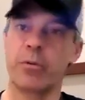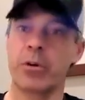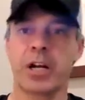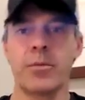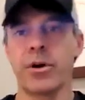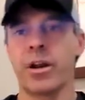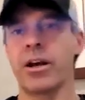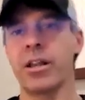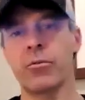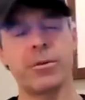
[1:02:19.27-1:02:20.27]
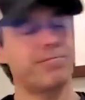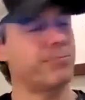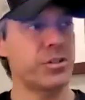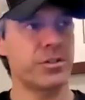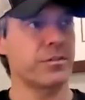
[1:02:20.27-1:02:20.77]
If you want to come on another
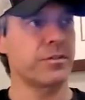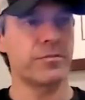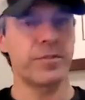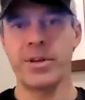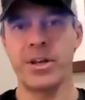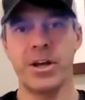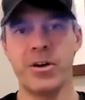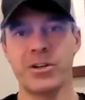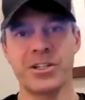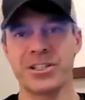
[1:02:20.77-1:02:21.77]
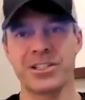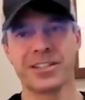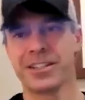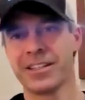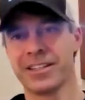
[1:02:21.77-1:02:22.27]
one, just let me know,
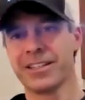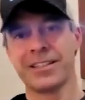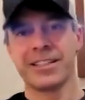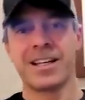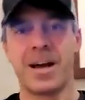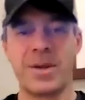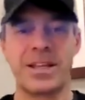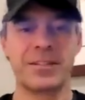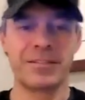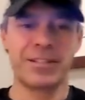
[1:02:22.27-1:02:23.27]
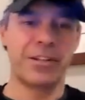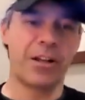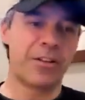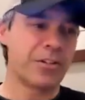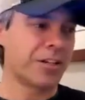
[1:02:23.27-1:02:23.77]
because I mean,
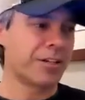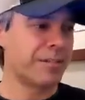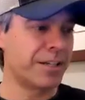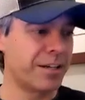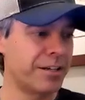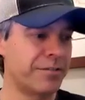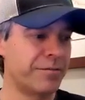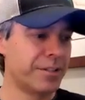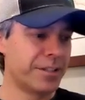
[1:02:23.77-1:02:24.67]
there's a good